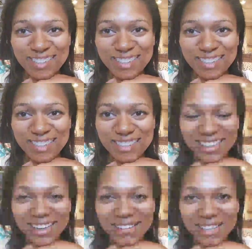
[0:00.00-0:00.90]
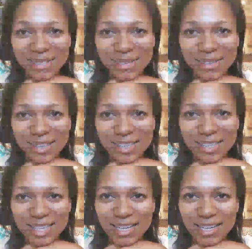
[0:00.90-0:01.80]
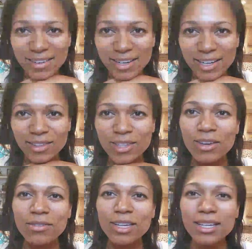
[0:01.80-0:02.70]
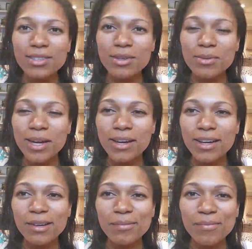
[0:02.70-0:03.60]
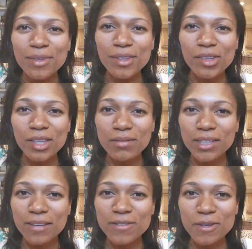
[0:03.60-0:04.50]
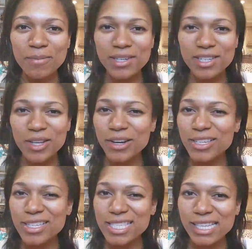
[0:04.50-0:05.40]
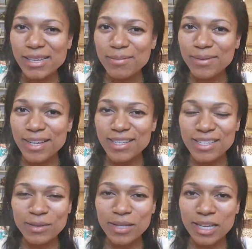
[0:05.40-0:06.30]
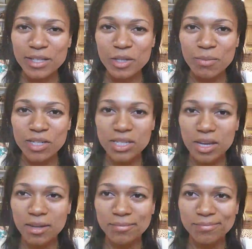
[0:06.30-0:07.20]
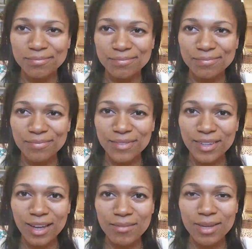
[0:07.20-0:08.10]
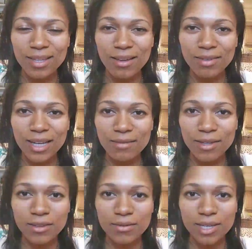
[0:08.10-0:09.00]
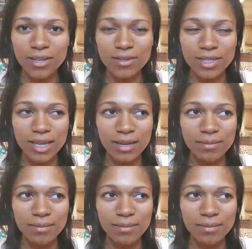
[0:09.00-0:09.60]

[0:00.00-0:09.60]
And life's just really exciting right now. Do you ever get to where you love your life so much it's hard to sleep and you just want to get so much done? I mean, I'm going to have other videos.